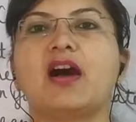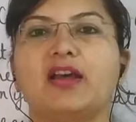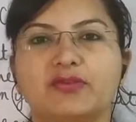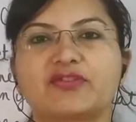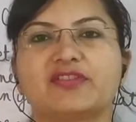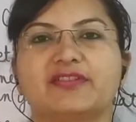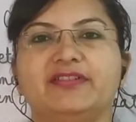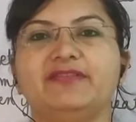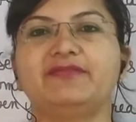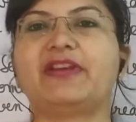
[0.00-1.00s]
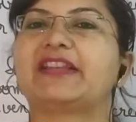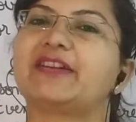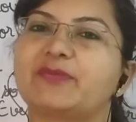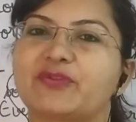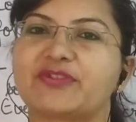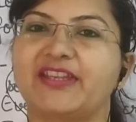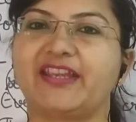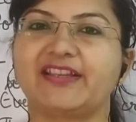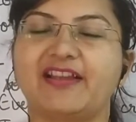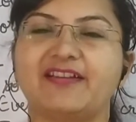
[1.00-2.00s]
Hello children, welcome to
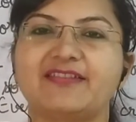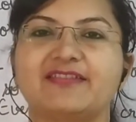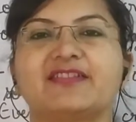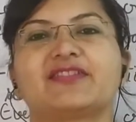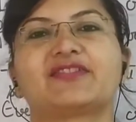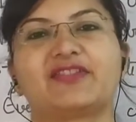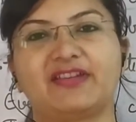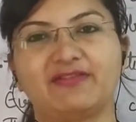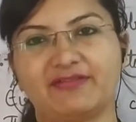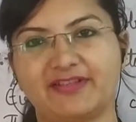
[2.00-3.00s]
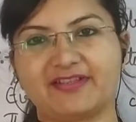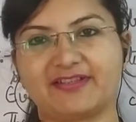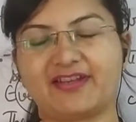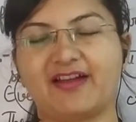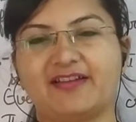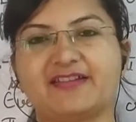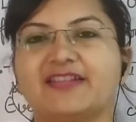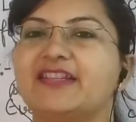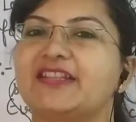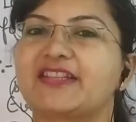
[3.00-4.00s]
CA class. Today we will start
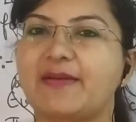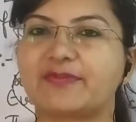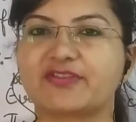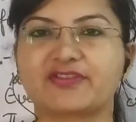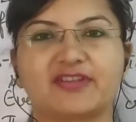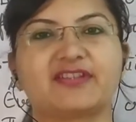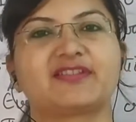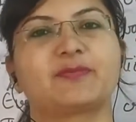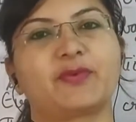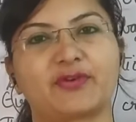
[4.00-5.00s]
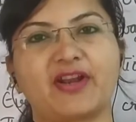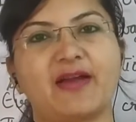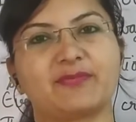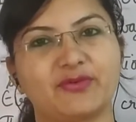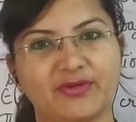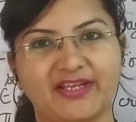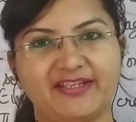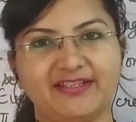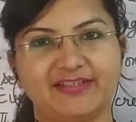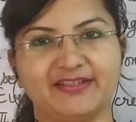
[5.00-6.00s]
chapter 6, program
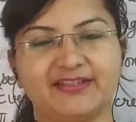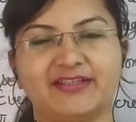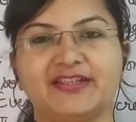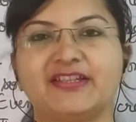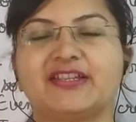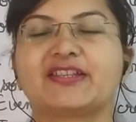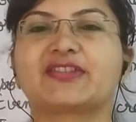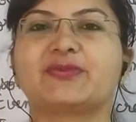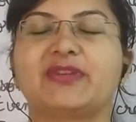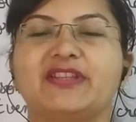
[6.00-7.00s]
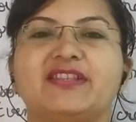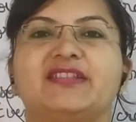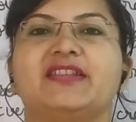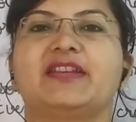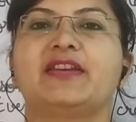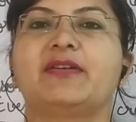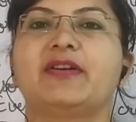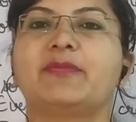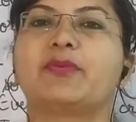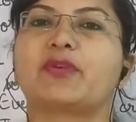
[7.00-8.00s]
coding. Students,
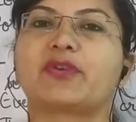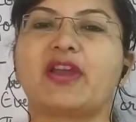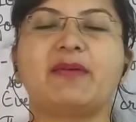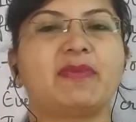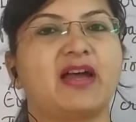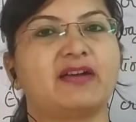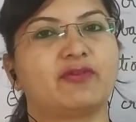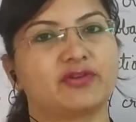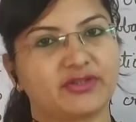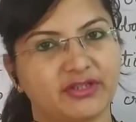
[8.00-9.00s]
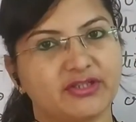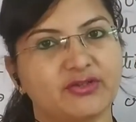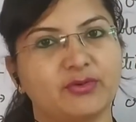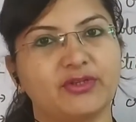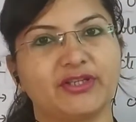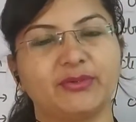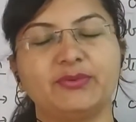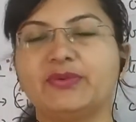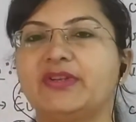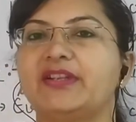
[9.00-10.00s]
program I have already told
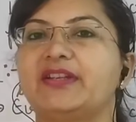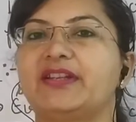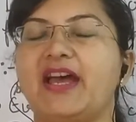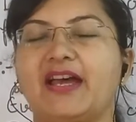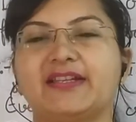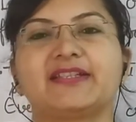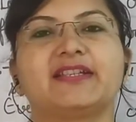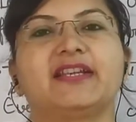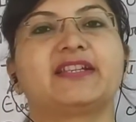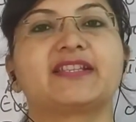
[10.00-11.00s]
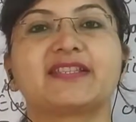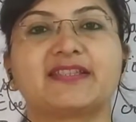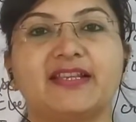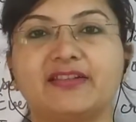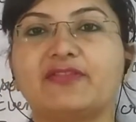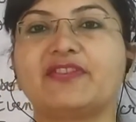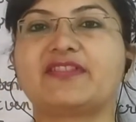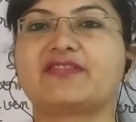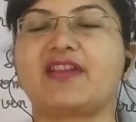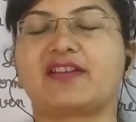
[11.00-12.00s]
you that it is set of
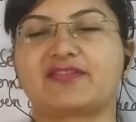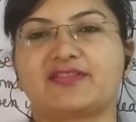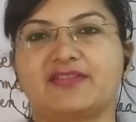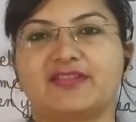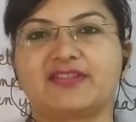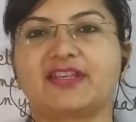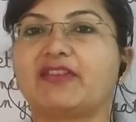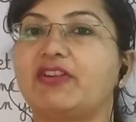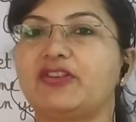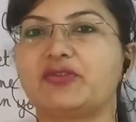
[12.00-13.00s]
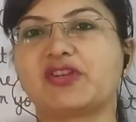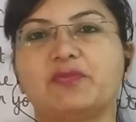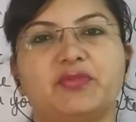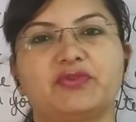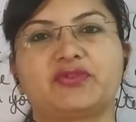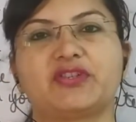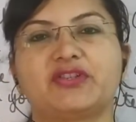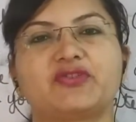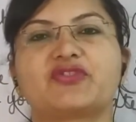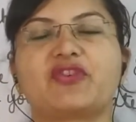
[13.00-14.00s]
instructions given to
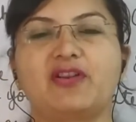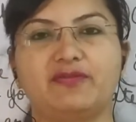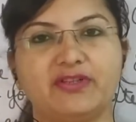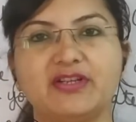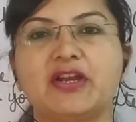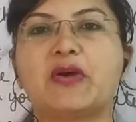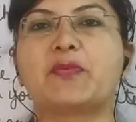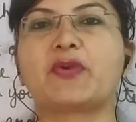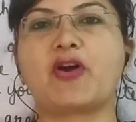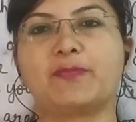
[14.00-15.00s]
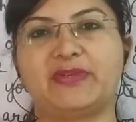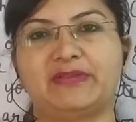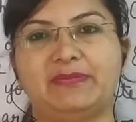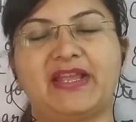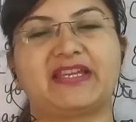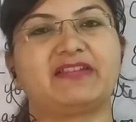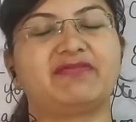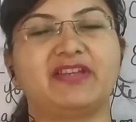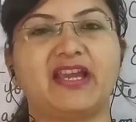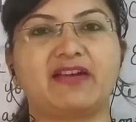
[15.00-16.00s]
computer to solve a problem. Like
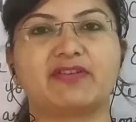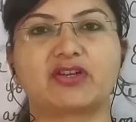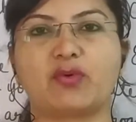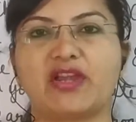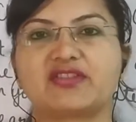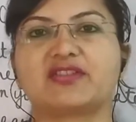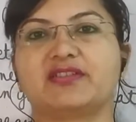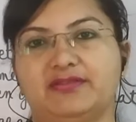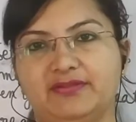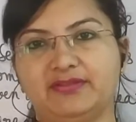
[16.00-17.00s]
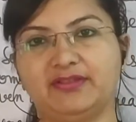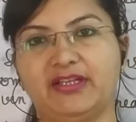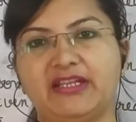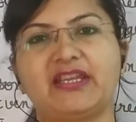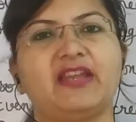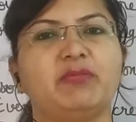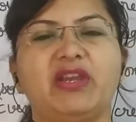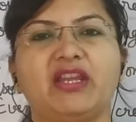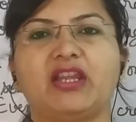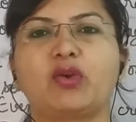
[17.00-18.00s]
if we have a question, it can
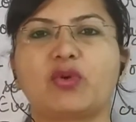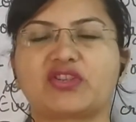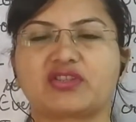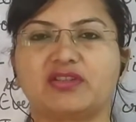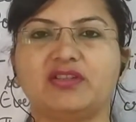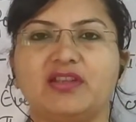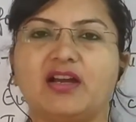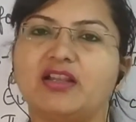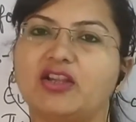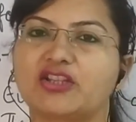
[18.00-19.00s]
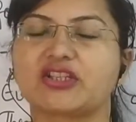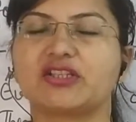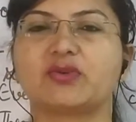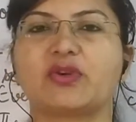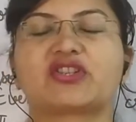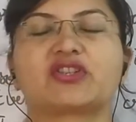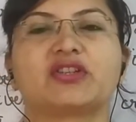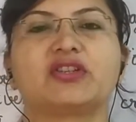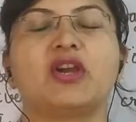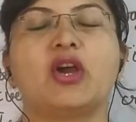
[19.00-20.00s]
be any question, a logical
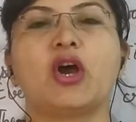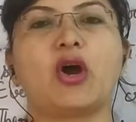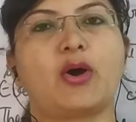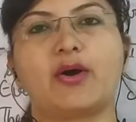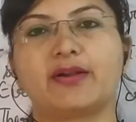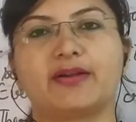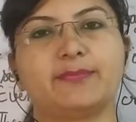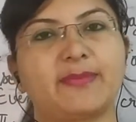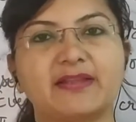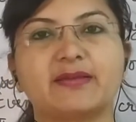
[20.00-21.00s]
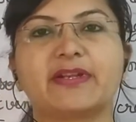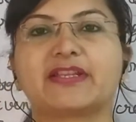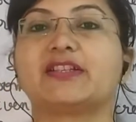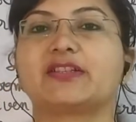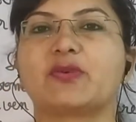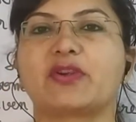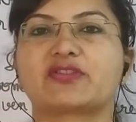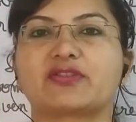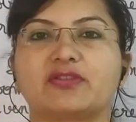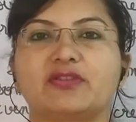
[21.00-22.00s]
question or a mathematical
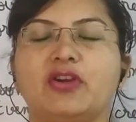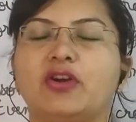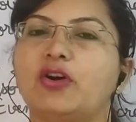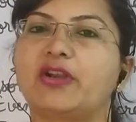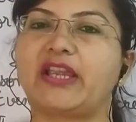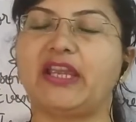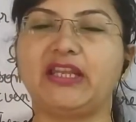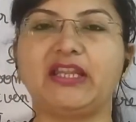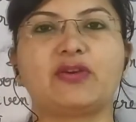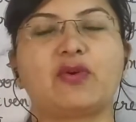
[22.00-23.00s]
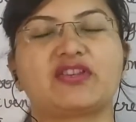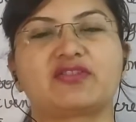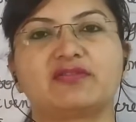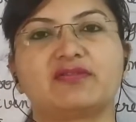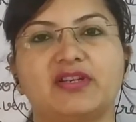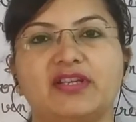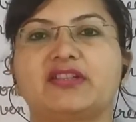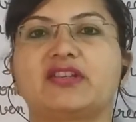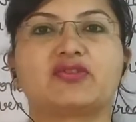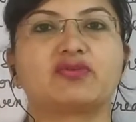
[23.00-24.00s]
question or any question
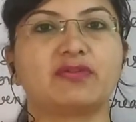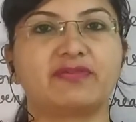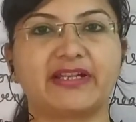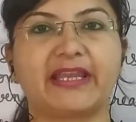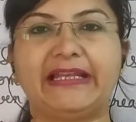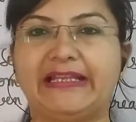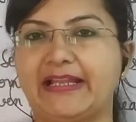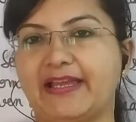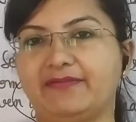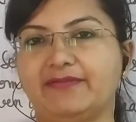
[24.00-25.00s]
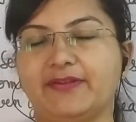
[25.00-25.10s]
related to our daily life.